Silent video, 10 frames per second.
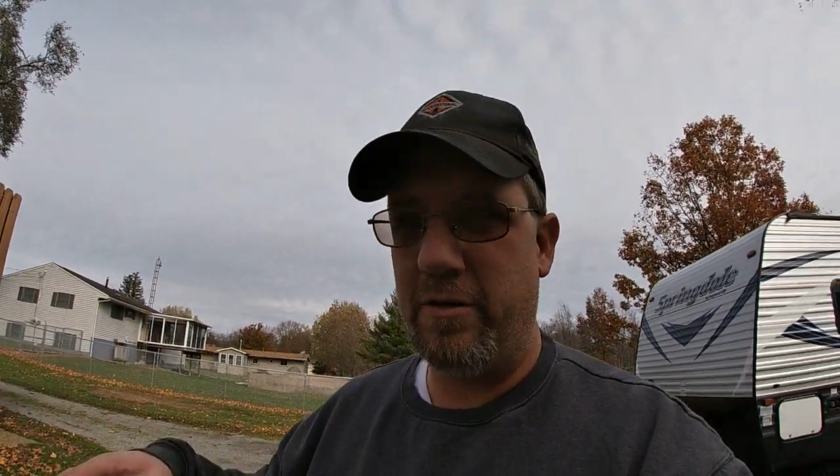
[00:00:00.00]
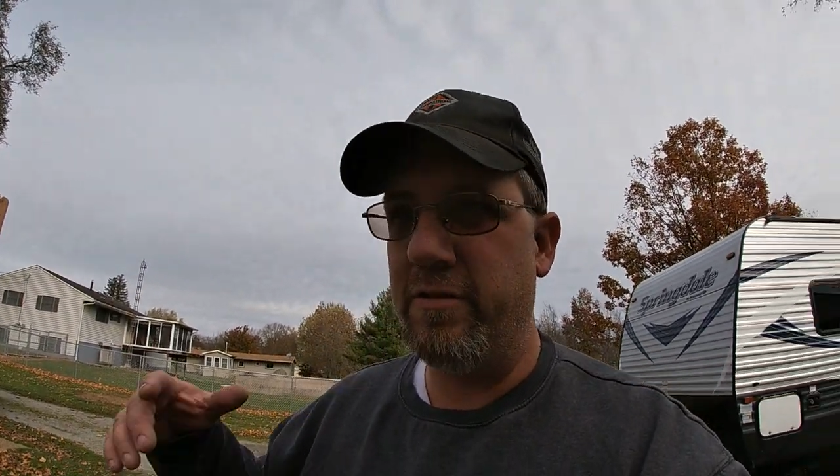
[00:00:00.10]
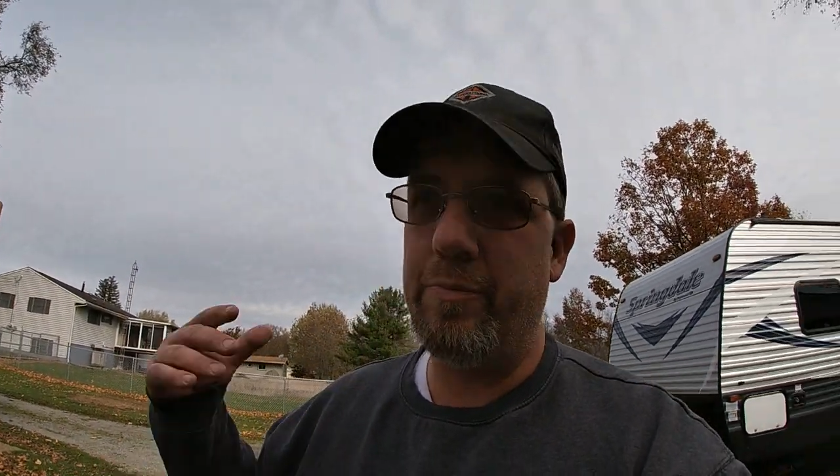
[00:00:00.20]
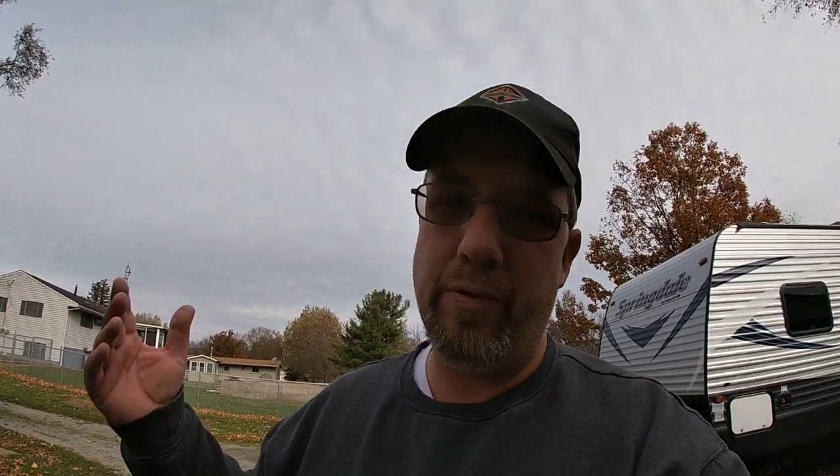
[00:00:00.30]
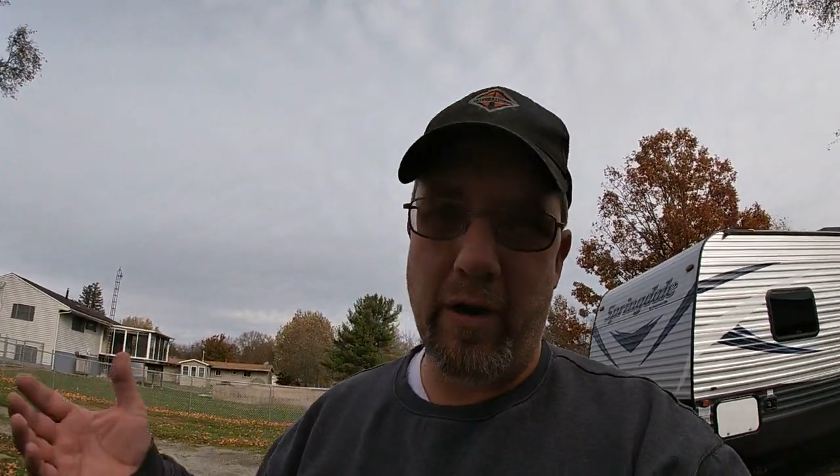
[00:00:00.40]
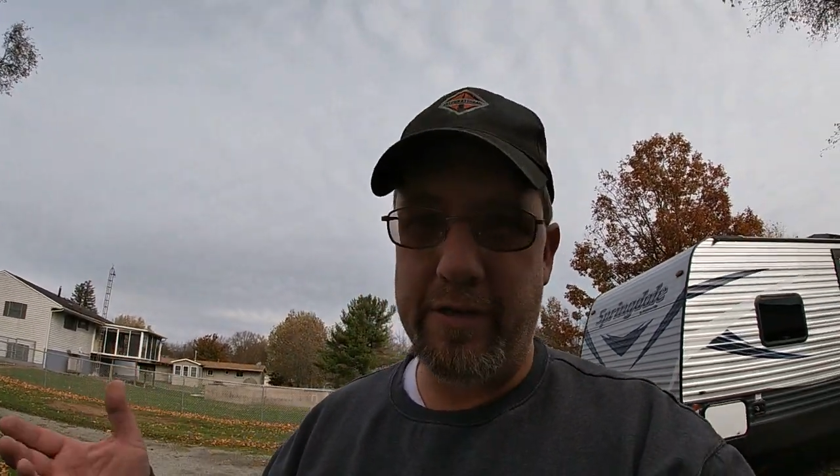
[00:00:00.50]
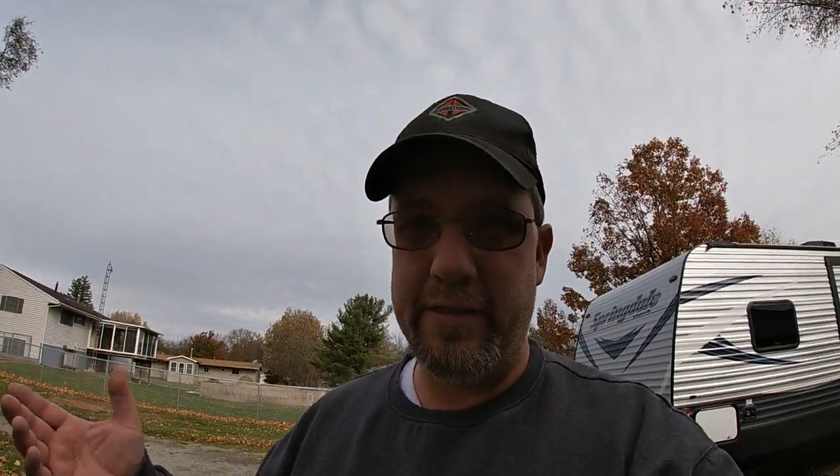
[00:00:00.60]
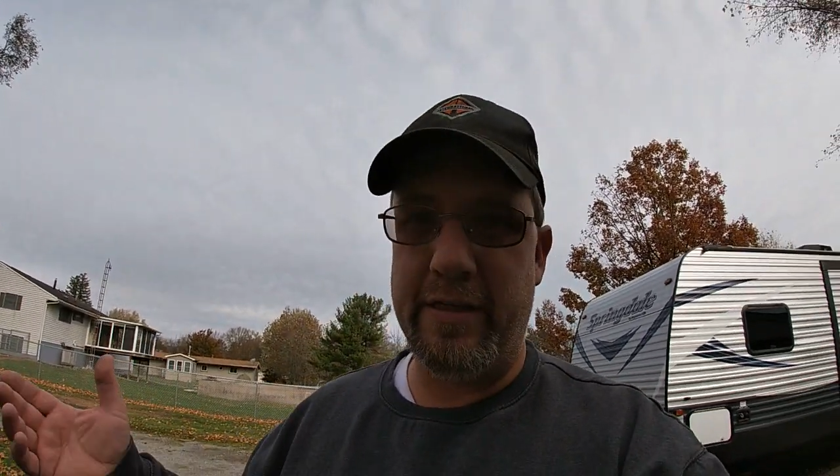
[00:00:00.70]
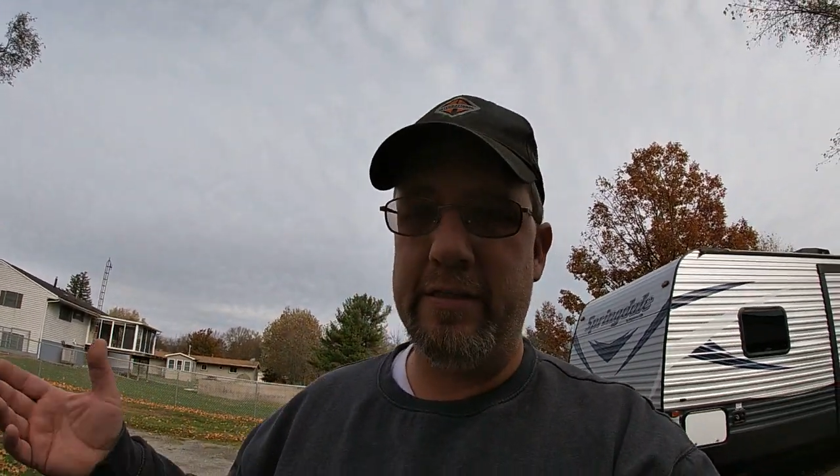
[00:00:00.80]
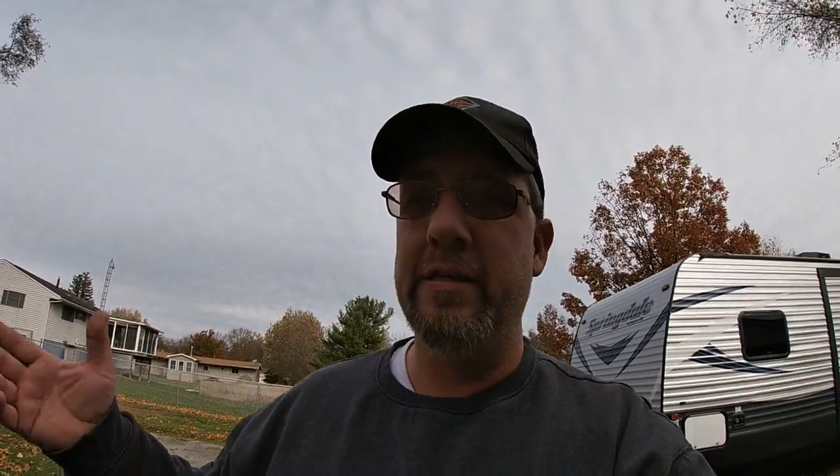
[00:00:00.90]
service
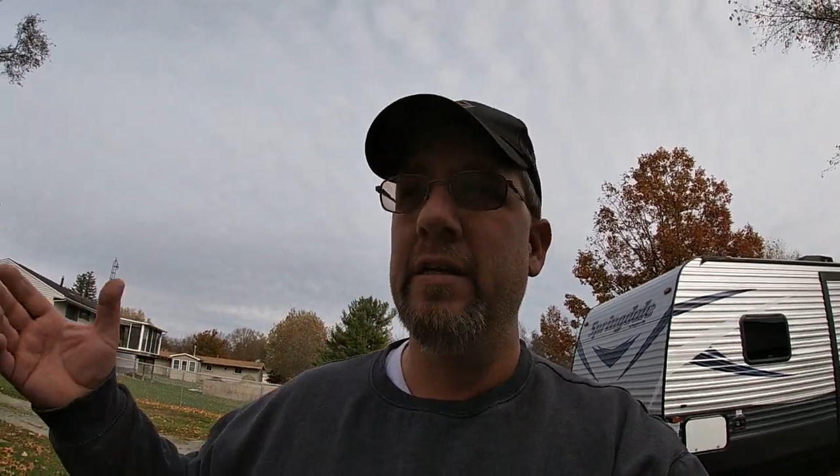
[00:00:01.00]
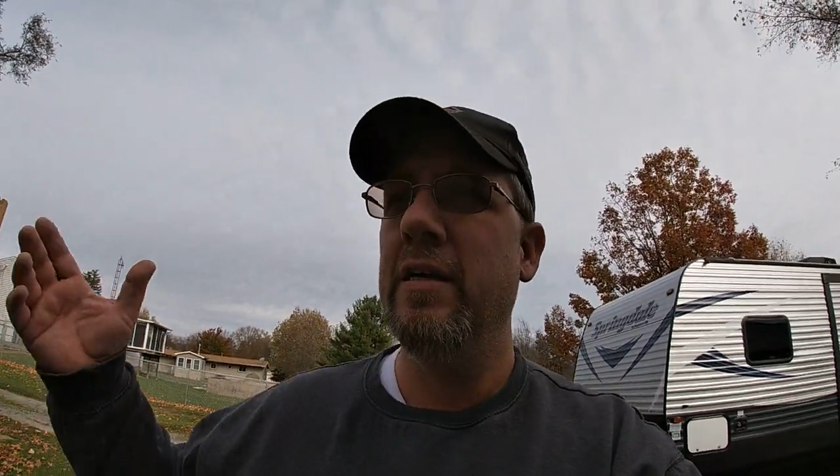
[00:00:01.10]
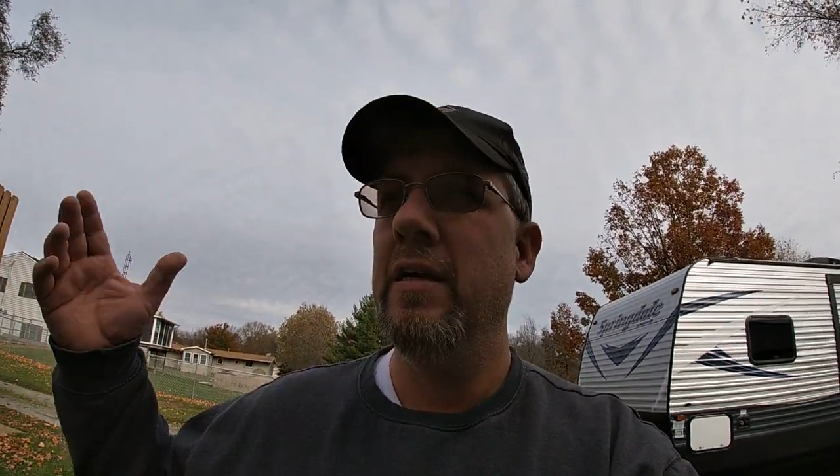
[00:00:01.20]
process,